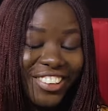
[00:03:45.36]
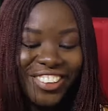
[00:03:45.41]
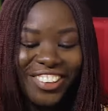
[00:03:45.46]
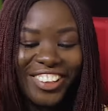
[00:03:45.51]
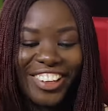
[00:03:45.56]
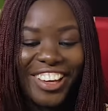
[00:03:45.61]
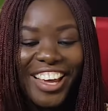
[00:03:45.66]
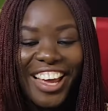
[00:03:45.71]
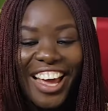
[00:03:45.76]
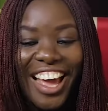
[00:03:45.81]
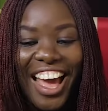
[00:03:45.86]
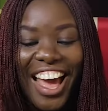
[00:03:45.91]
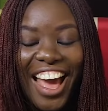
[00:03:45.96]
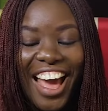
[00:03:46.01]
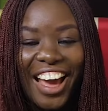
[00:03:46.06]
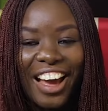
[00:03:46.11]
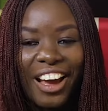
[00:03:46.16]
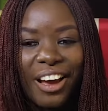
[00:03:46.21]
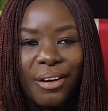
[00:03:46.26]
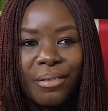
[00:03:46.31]
you.
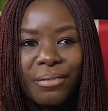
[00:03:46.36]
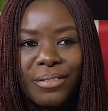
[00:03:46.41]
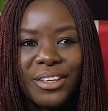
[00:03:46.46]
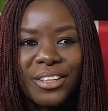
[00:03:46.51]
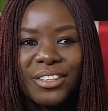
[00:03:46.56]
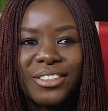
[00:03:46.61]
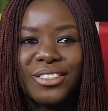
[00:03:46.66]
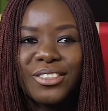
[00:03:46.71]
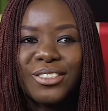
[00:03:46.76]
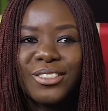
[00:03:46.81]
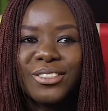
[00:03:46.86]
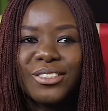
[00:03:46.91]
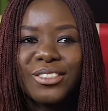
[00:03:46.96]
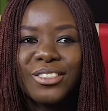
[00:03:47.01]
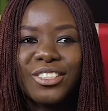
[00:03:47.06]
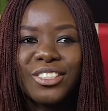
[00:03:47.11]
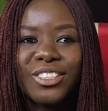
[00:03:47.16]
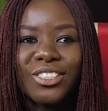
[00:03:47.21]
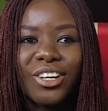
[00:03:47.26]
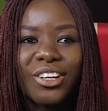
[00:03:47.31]

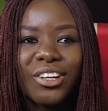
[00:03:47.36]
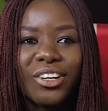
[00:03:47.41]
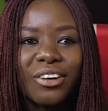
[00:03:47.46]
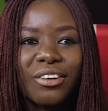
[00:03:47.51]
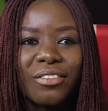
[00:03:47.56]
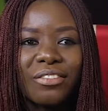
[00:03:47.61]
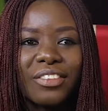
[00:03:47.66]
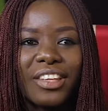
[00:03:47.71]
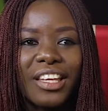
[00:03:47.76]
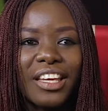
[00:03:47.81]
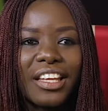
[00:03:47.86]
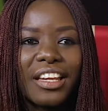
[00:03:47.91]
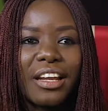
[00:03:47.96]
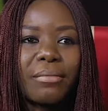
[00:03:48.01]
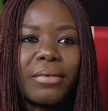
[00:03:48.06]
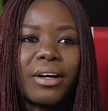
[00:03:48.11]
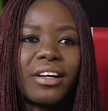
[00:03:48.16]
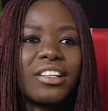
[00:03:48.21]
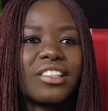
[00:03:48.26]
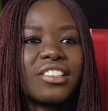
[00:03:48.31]
To sort of thinking
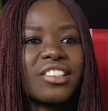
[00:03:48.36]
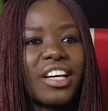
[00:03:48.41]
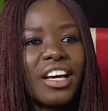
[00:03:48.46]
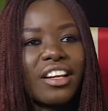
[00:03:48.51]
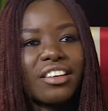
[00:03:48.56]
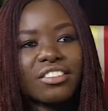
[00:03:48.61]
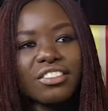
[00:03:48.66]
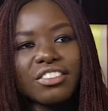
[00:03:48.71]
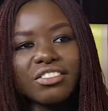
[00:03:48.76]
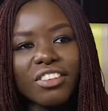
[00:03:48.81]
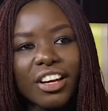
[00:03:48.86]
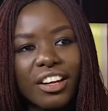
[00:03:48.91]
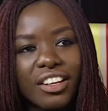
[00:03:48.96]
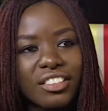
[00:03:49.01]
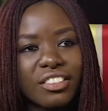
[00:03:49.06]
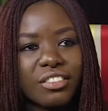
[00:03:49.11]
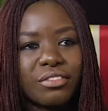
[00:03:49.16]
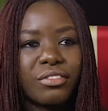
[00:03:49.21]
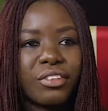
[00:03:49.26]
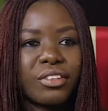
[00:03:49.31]
about a channel
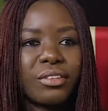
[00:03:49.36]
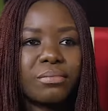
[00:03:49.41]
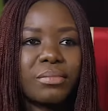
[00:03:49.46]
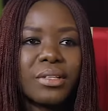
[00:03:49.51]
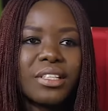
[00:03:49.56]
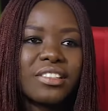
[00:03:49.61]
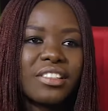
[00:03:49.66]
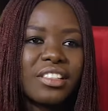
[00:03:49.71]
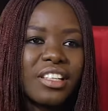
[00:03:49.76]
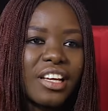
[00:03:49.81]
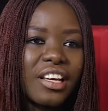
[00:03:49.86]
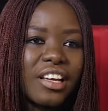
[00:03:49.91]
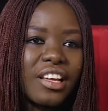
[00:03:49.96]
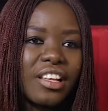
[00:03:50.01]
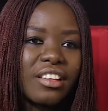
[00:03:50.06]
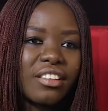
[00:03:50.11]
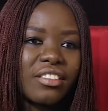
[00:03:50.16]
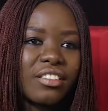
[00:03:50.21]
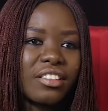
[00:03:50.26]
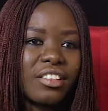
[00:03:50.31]
strategy for the
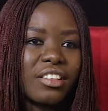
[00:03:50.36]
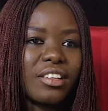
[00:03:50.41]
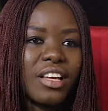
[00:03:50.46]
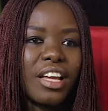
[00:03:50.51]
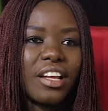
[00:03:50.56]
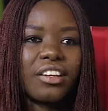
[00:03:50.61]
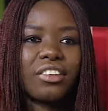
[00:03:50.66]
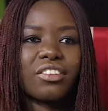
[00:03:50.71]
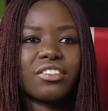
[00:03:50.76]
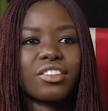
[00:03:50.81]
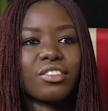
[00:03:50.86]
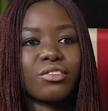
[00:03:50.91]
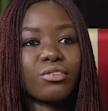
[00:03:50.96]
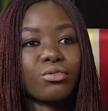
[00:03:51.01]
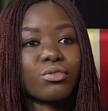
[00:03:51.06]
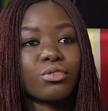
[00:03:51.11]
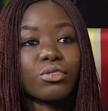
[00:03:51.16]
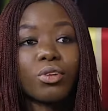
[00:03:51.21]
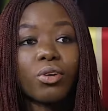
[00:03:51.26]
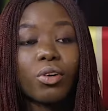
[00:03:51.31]
business, getting us into
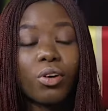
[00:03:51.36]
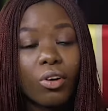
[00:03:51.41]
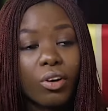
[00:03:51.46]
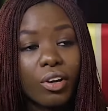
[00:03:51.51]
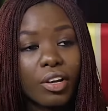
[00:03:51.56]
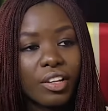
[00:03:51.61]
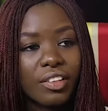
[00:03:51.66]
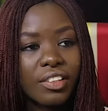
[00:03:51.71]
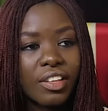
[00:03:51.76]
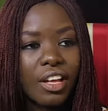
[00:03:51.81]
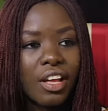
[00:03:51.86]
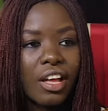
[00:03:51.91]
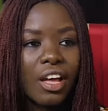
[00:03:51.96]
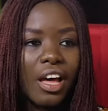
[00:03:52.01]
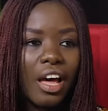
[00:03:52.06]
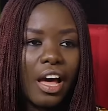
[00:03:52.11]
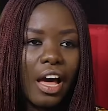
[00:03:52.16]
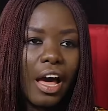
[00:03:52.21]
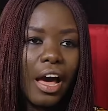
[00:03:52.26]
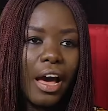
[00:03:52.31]
stores,
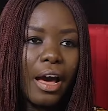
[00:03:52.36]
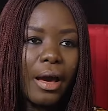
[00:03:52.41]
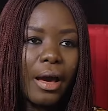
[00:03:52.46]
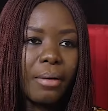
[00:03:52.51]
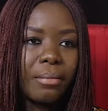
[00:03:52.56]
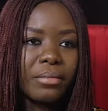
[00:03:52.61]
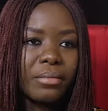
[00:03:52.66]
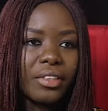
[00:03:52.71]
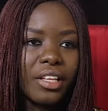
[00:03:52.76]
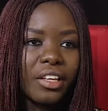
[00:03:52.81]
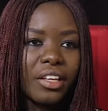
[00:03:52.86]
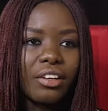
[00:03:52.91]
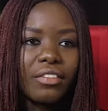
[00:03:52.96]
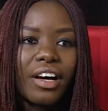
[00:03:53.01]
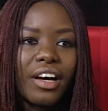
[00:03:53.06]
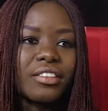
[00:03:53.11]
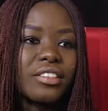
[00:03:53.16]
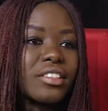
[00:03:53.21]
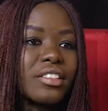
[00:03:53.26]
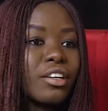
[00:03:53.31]
thinking of
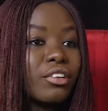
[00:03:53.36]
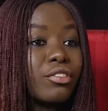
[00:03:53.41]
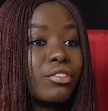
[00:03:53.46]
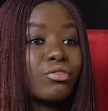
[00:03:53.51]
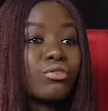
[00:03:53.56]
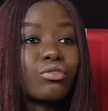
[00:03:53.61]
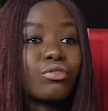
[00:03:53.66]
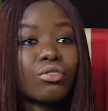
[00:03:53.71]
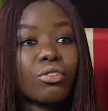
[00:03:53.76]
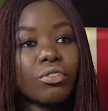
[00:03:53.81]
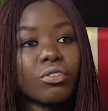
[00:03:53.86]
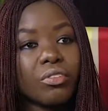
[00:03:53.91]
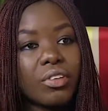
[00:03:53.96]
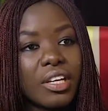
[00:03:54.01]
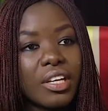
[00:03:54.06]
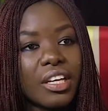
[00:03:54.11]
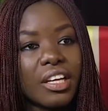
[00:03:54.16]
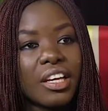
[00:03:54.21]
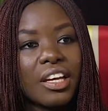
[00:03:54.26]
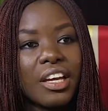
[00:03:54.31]
how to tell the
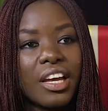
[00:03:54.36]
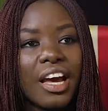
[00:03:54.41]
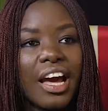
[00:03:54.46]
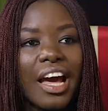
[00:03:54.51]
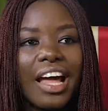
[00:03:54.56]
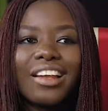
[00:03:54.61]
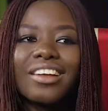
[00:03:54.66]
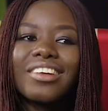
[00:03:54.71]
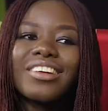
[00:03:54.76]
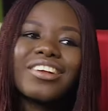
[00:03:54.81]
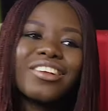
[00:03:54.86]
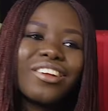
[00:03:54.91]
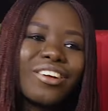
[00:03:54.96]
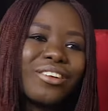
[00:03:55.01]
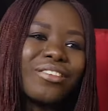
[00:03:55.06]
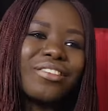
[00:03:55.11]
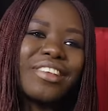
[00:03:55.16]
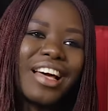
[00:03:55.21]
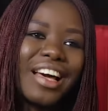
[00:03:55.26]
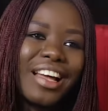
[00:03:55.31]
story. I learned a lot
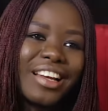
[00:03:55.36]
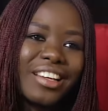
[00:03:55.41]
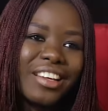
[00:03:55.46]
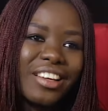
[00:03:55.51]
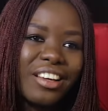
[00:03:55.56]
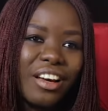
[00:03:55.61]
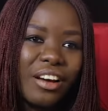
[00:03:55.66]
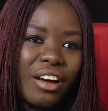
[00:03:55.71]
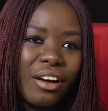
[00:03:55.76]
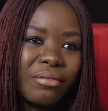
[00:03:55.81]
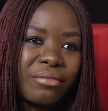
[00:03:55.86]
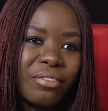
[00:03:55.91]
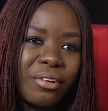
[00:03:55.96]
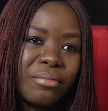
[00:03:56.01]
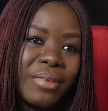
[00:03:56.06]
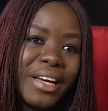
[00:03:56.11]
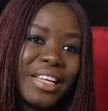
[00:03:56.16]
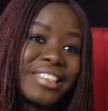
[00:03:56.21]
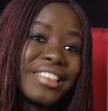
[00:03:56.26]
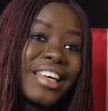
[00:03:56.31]
of that from
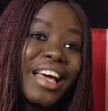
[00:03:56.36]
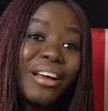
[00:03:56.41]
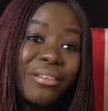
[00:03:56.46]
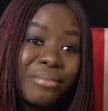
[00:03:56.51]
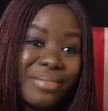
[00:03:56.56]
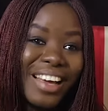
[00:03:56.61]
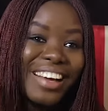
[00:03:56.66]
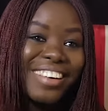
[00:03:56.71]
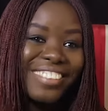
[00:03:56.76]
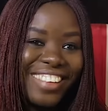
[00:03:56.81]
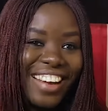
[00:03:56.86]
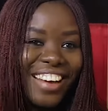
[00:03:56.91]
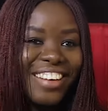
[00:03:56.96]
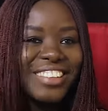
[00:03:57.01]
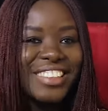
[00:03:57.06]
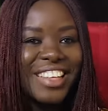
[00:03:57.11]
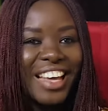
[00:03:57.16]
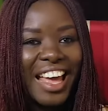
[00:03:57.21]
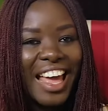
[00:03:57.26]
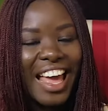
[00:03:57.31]
my tech
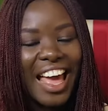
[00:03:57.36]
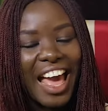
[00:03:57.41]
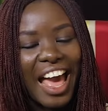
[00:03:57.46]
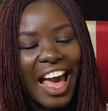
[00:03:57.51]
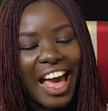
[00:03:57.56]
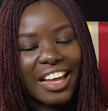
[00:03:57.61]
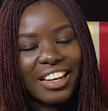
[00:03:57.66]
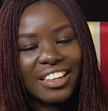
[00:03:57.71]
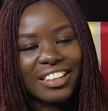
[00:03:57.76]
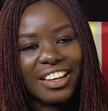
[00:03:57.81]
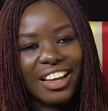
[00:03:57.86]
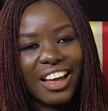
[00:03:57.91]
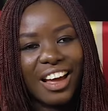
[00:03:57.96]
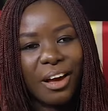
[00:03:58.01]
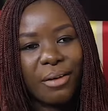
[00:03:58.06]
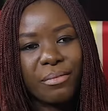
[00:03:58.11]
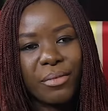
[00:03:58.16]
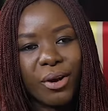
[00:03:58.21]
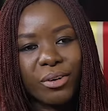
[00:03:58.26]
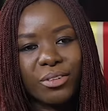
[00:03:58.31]
background, and
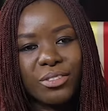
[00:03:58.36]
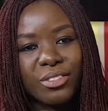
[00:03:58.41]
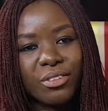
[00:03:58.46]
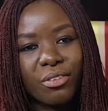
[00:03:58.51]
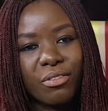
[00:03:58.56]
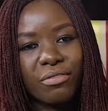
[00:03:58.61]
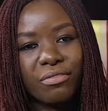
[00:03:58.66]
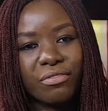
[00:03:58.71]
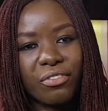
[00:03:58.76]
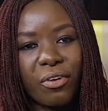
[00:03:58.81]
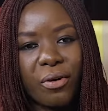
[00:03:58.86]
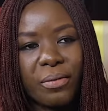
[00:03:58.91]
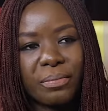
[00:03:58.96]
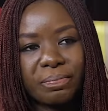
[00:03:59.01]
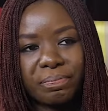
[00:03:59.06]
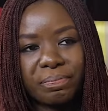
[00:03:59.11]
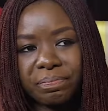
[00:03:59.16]
also from